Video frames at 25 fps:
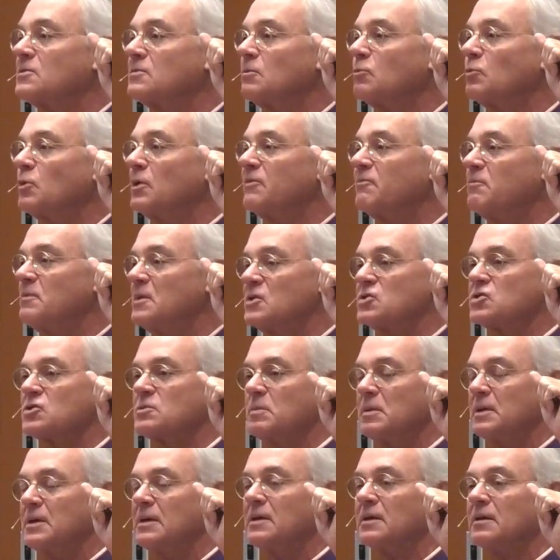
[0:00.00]
we've
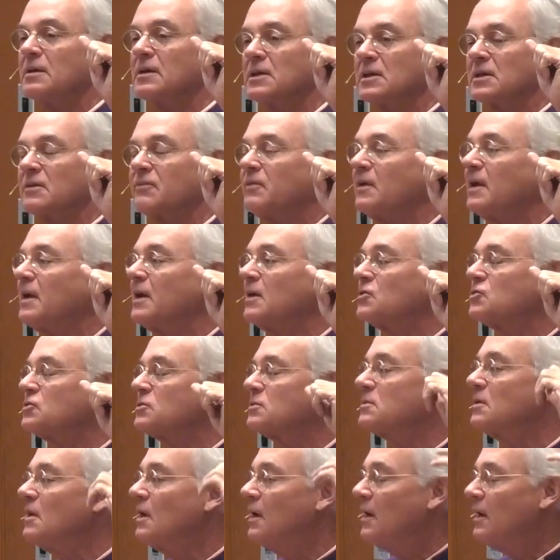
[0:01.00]
missed being in the flesh.
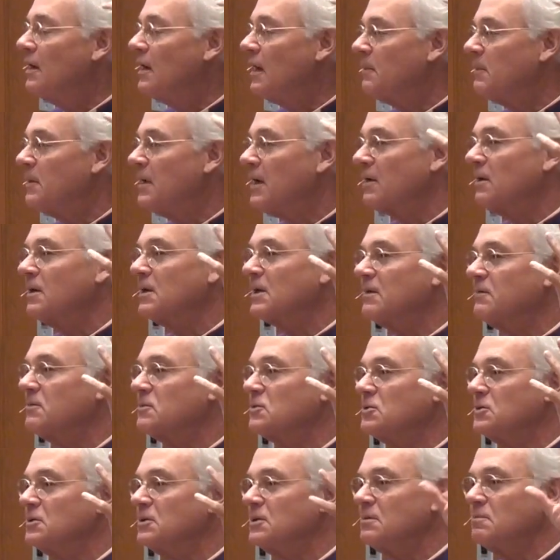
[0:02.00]
I'm not going to give them
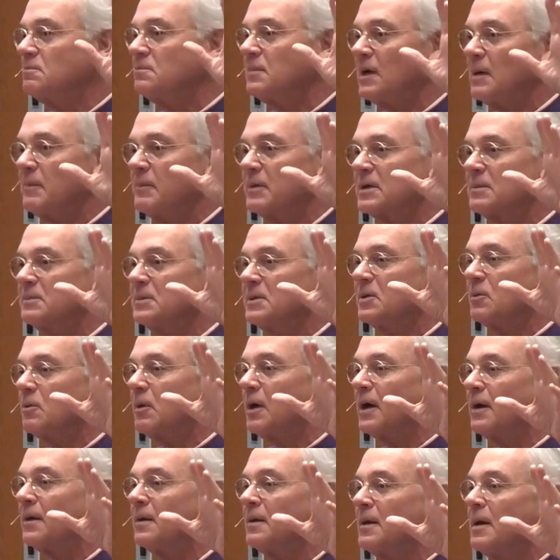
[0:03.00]
to you. I better be
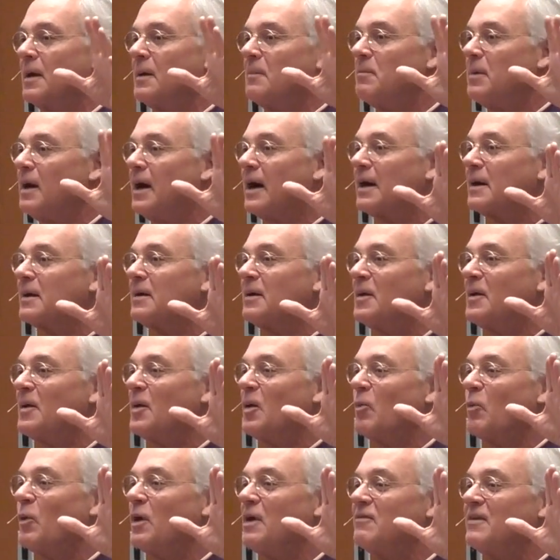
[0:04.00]
quiet.
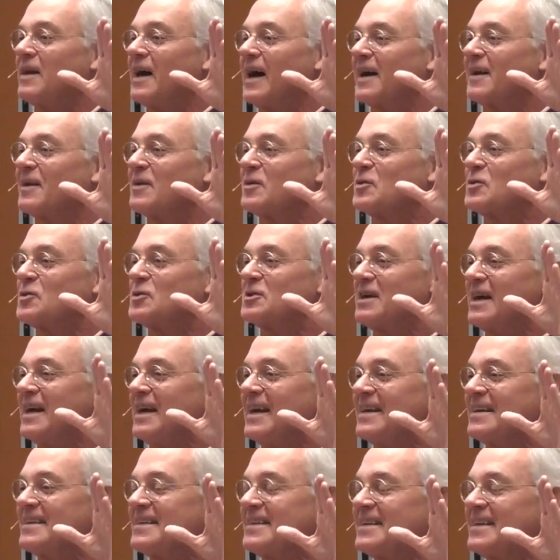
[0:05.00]
But we've got a
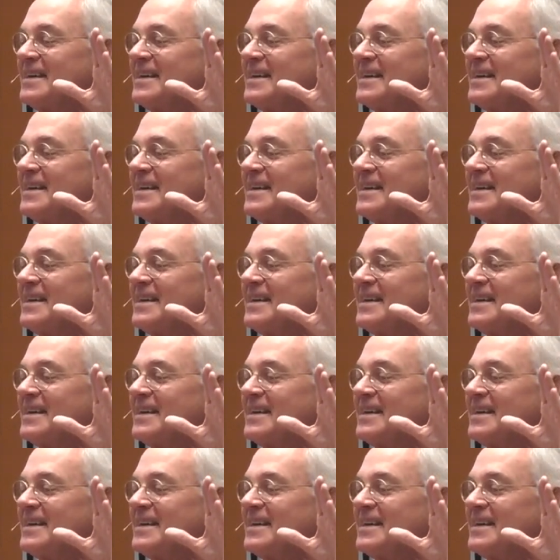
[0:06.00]
great